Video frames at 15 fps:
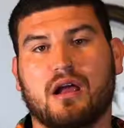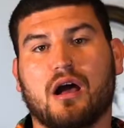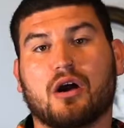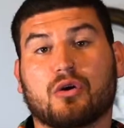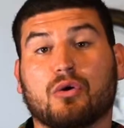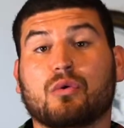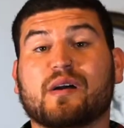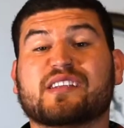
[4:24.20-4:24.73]
A
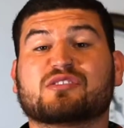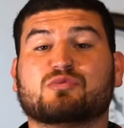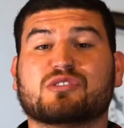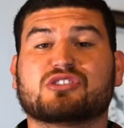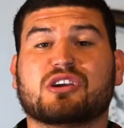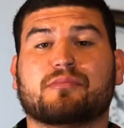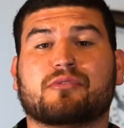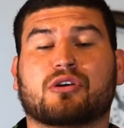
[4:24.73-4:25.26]
cool way to
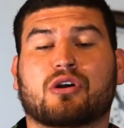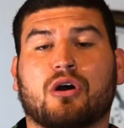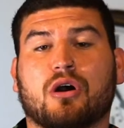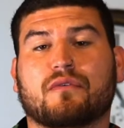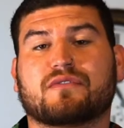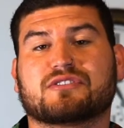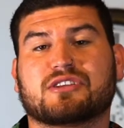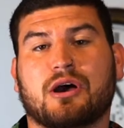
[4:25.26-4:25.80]
switch up your car
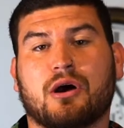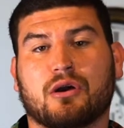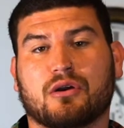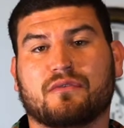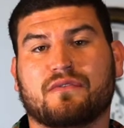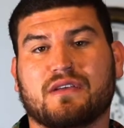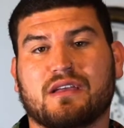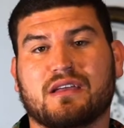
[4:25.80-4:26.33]

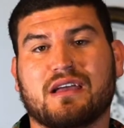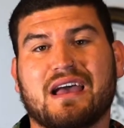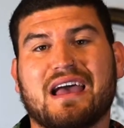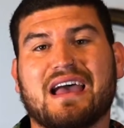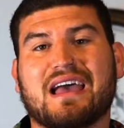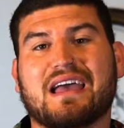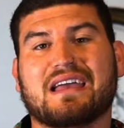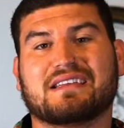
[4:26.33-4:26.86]
photography
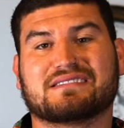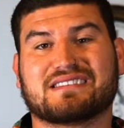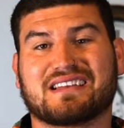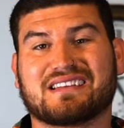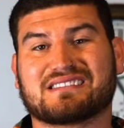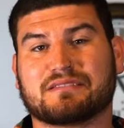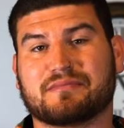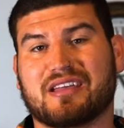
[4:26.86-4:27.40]
is to
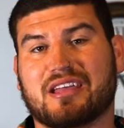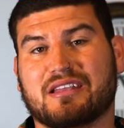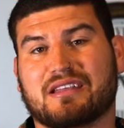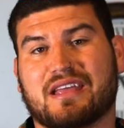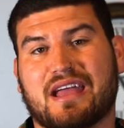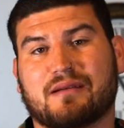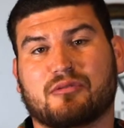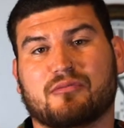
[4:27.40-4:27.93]
get some
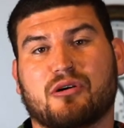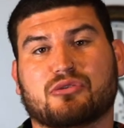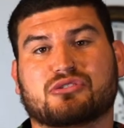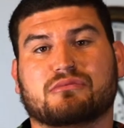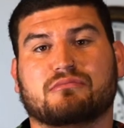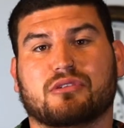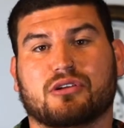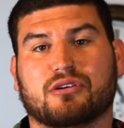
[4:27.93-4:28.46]
in-camera
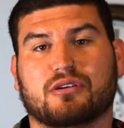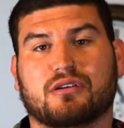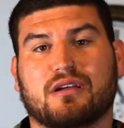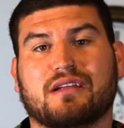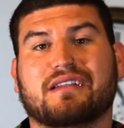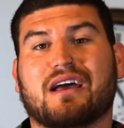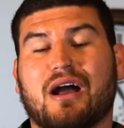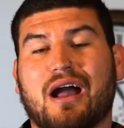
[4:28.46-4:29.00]
motion blur.
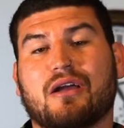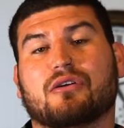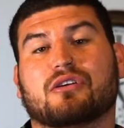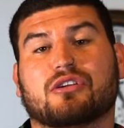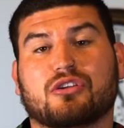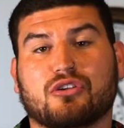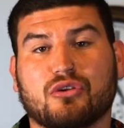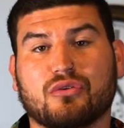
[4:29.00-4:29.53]
Now how you're
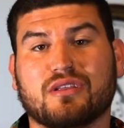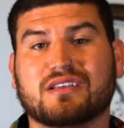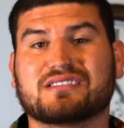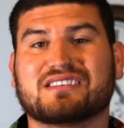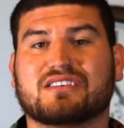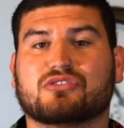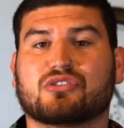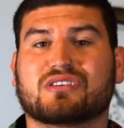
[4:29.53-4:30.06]
gonna do
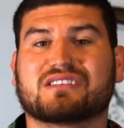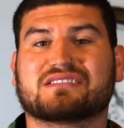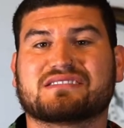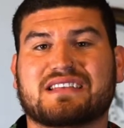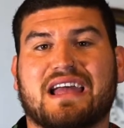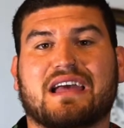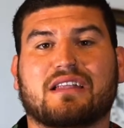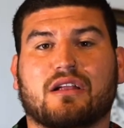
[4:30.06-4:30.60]
this is you're gonna
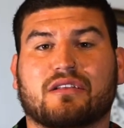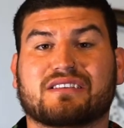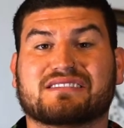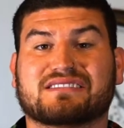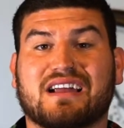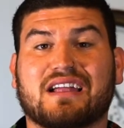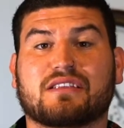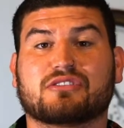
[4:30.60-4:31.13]
stand on the
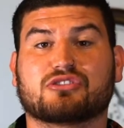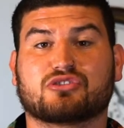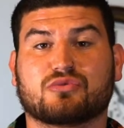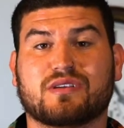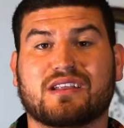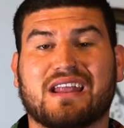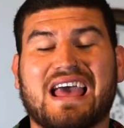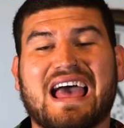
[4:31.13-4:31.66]
side of the
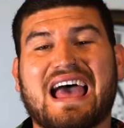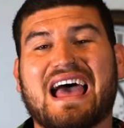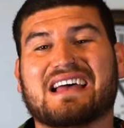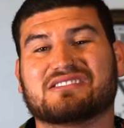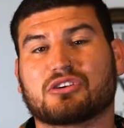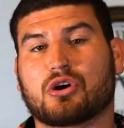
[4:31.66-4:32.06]
street as a